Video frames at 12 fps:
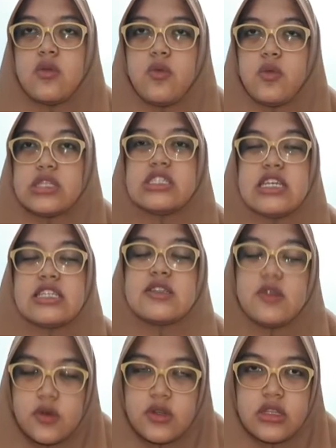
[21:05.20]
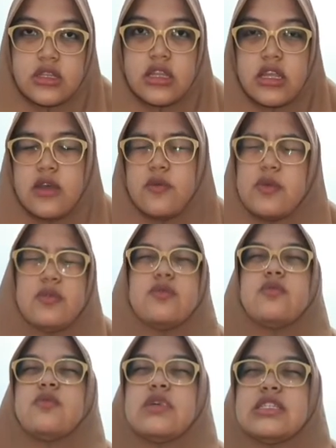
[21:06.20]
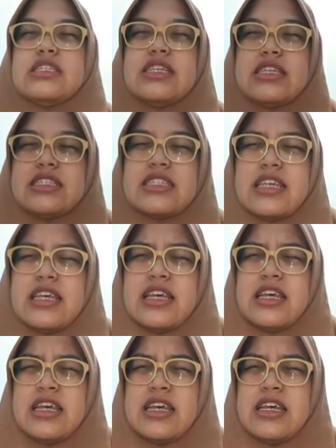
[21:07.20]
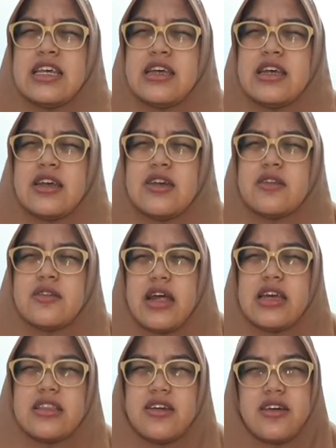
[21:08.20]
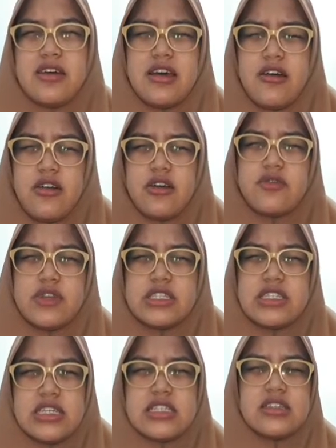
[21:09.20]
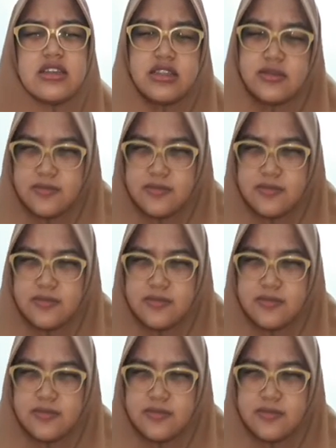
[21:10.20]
which is good, which is right, or which is not.